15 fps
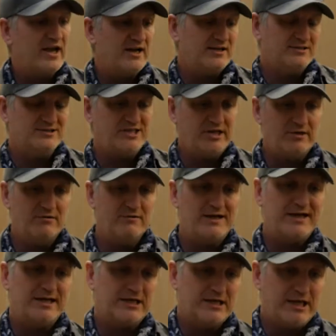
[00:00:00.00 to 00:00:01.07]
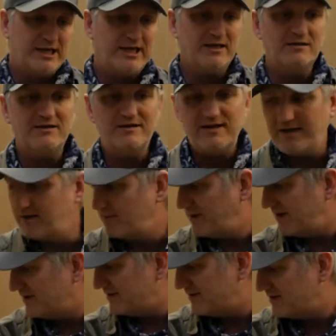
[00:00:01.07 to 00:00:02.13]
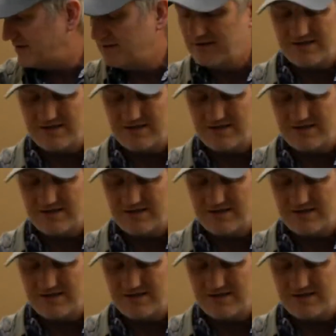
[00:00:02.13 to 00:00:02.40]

into looking at the database and